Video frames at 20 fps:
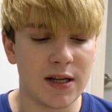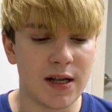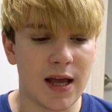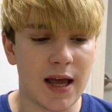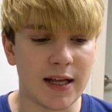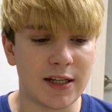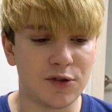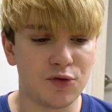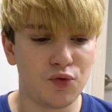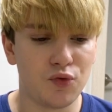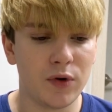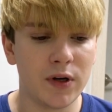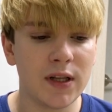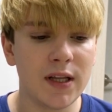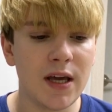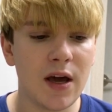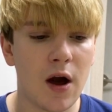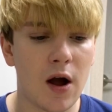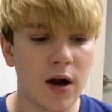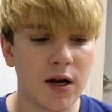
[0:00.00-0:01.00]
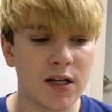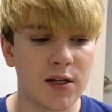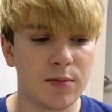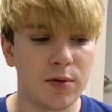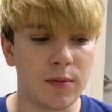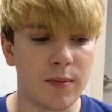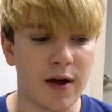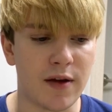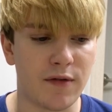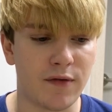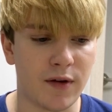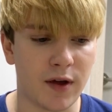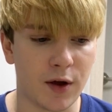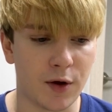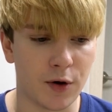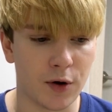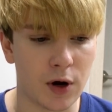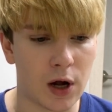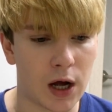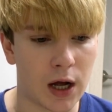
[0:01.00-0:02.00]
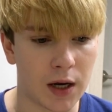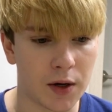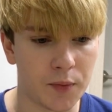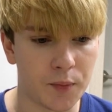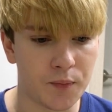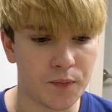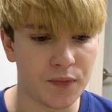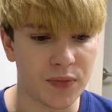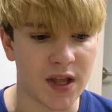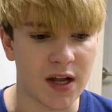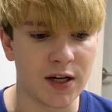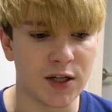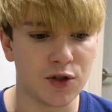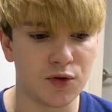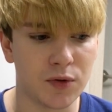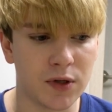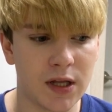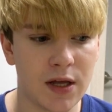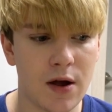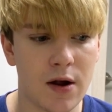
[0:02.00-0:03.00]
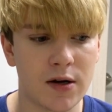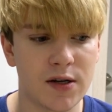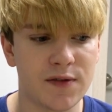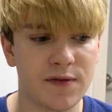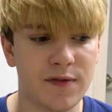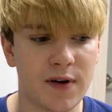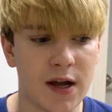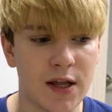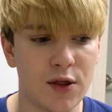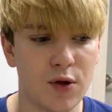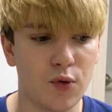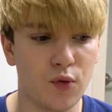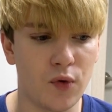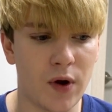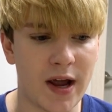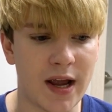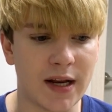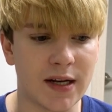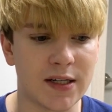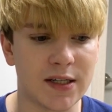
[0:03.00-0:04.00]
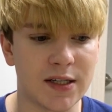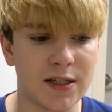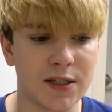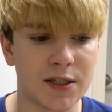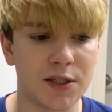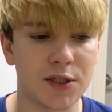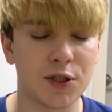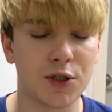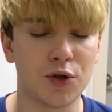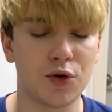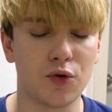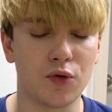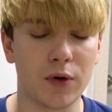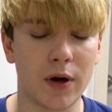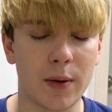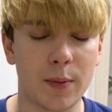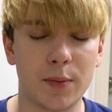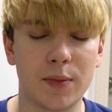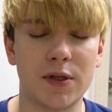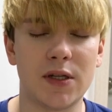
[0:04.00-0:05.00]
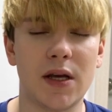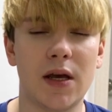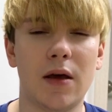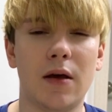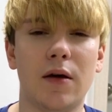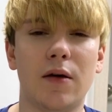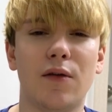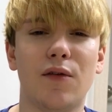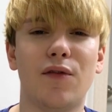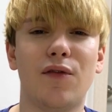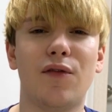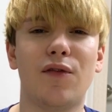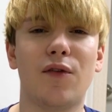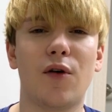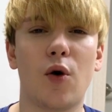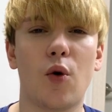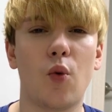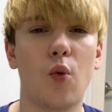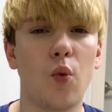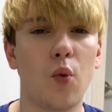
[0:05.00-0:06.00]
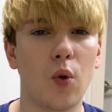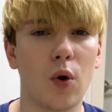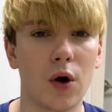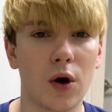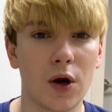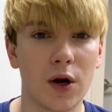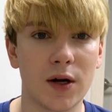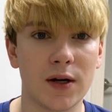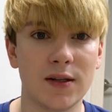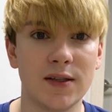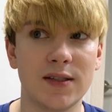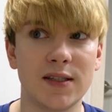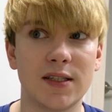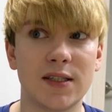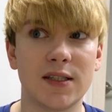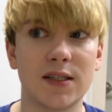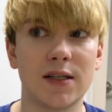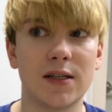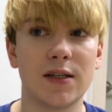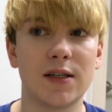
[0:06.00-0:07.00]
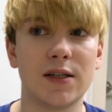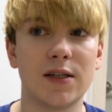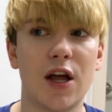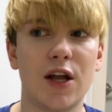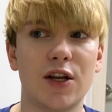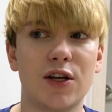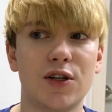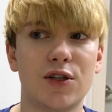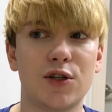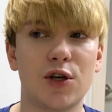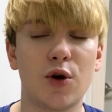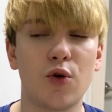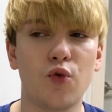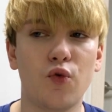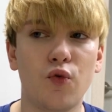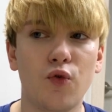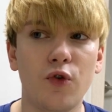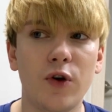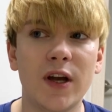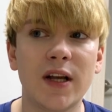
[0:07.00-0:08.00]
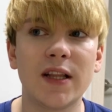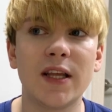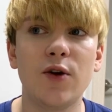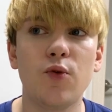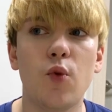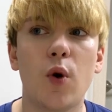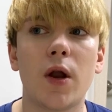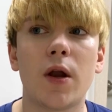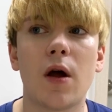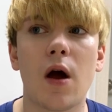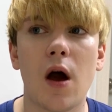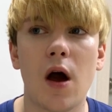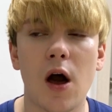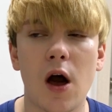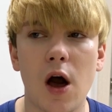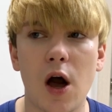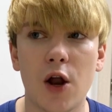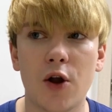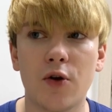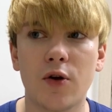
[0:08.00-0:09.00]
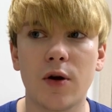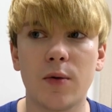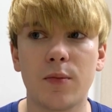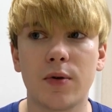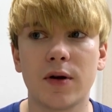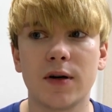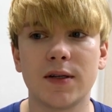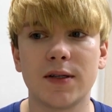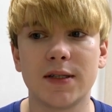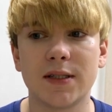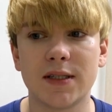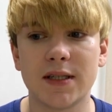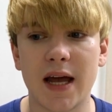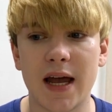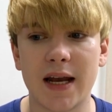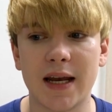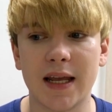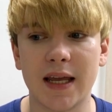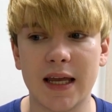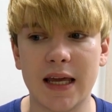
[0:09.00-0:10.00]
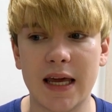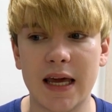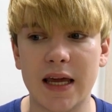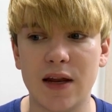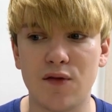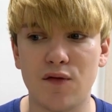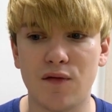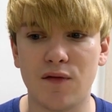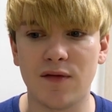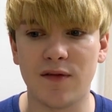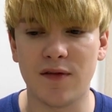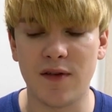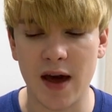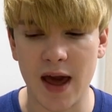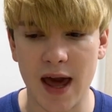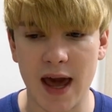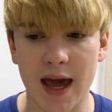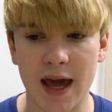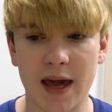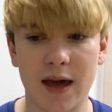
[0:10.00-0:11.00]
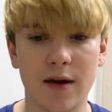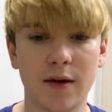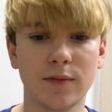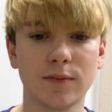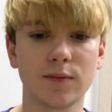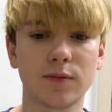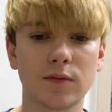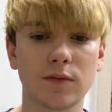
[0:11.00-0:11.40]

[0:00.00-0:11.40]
It's really hard to put my finger on, and it's really hard to find the right descriptive words to really 100% convey